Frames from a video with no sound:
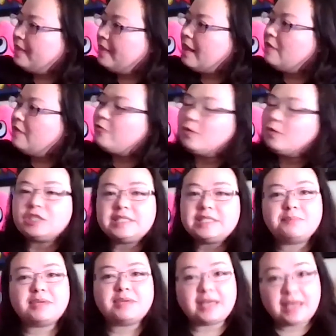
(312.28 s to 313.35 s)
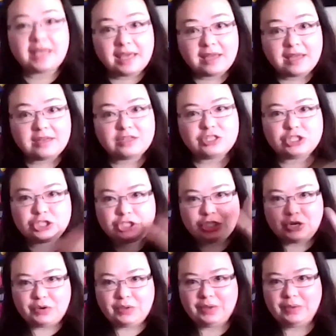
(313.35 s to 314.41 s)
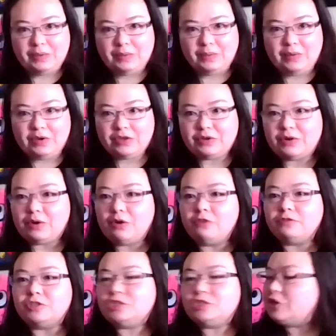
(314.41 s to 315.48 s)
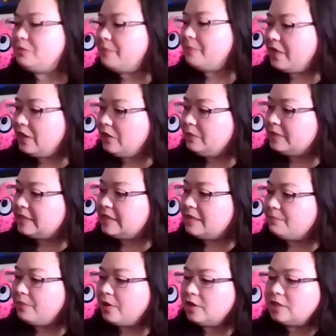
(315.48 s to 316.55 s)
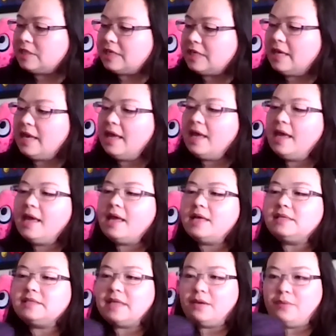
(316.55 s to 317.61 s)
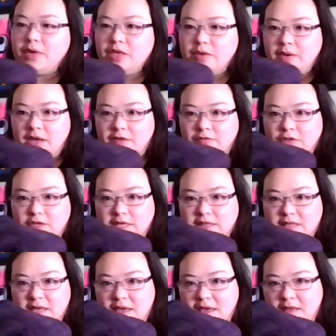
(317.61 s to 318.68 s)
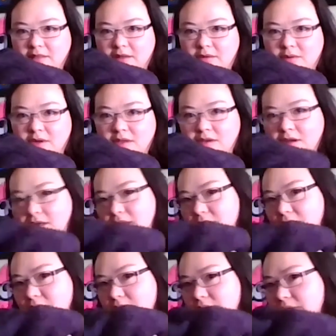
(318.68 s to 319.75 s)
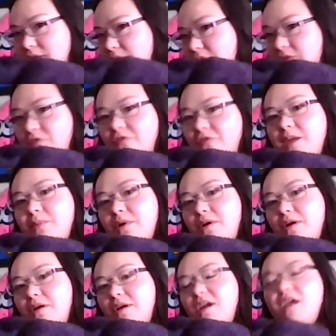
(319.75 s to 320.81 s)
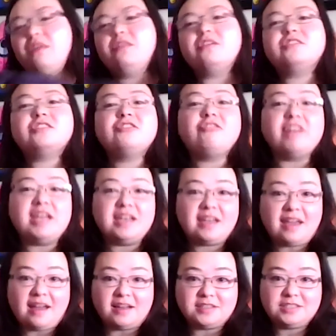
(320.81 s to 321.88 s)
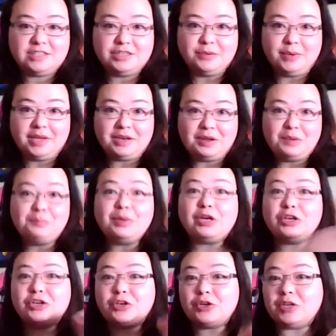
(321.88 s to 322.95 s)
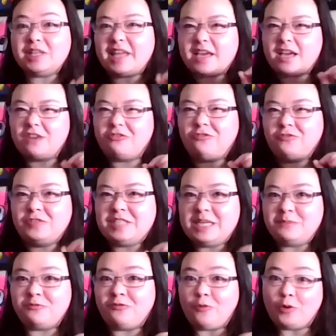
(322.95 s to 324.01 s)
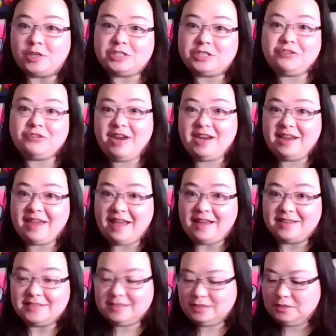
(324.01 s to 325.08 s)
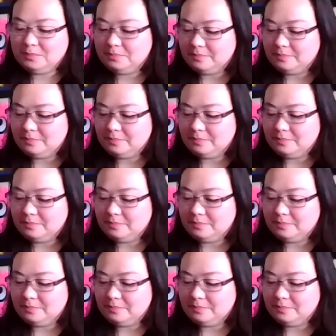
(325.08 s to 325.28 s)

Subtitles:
unfortunately, something I can't show you, over Zoom, but that you would see in person, is that when you kind of look at the halo on the fiber, there's a green cast to it, but a good, like, kind of deep forest green cast.